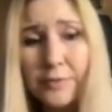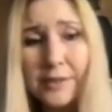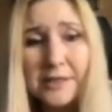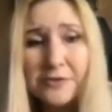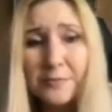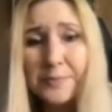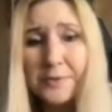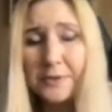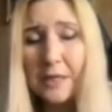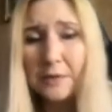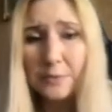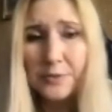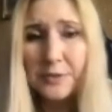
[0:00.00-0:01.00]
Relative
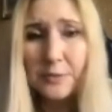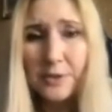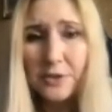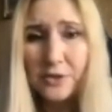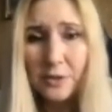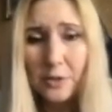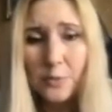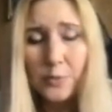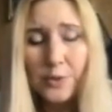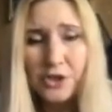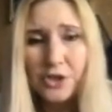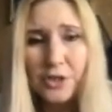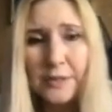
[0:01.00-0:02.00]
pronoun was question
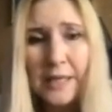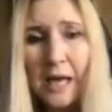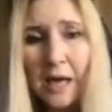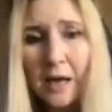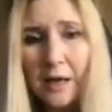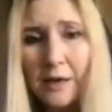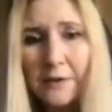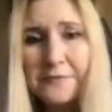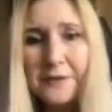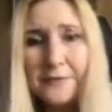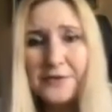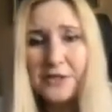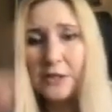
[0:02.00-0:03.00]

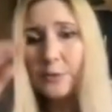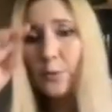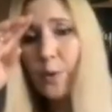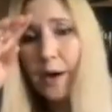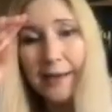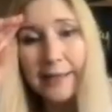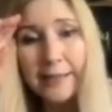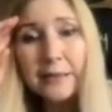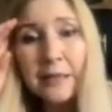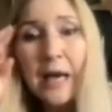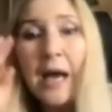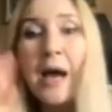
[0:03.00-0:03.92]
51,